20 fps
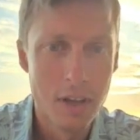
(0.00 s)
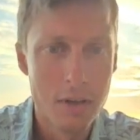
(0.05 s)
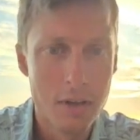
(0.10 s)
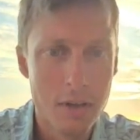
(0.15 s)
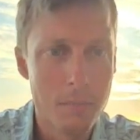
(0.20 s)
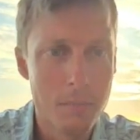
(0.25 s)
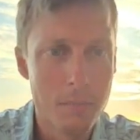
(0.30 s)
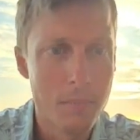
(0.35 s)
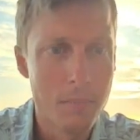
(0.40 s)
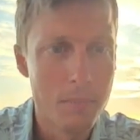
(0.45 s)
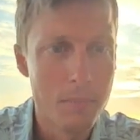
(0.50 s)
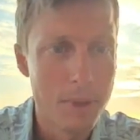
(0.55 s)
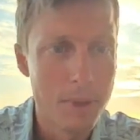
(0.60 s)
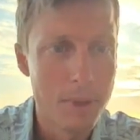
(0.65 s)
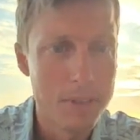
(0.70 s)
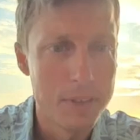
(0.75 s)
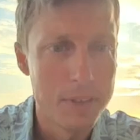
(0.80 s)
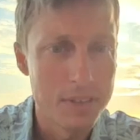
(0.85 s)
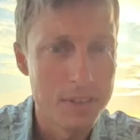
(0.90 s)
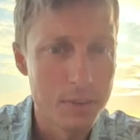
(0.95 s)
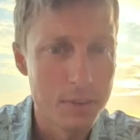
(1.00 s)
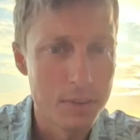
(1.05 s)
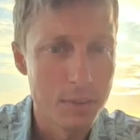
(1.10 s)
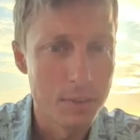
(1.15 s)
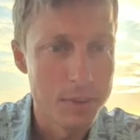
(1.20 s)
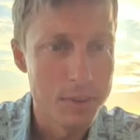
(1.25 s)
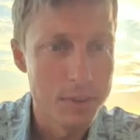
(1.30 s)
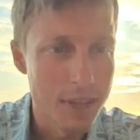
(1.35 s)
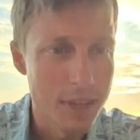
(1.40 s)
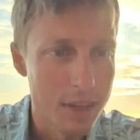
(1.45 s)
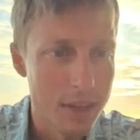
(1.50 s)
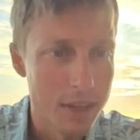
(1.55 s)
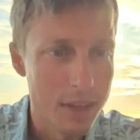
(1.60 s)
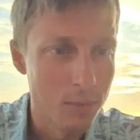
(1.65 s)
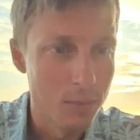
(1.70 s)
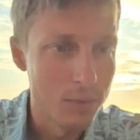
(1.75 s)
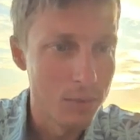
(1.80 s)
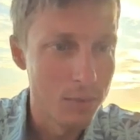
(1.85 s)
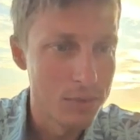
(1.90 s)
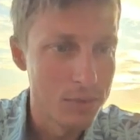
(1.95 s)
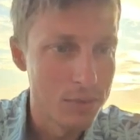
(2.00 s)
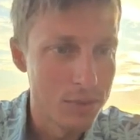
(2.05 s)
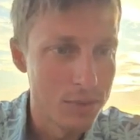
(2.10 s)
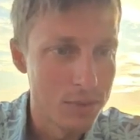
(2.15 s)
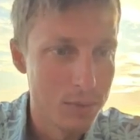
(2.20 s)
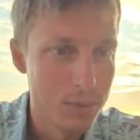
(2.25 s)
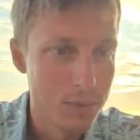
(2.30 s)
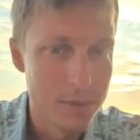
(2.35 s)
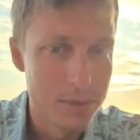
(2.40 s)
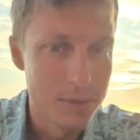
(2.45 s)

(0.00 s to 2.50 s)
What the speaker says: Basically what that will do is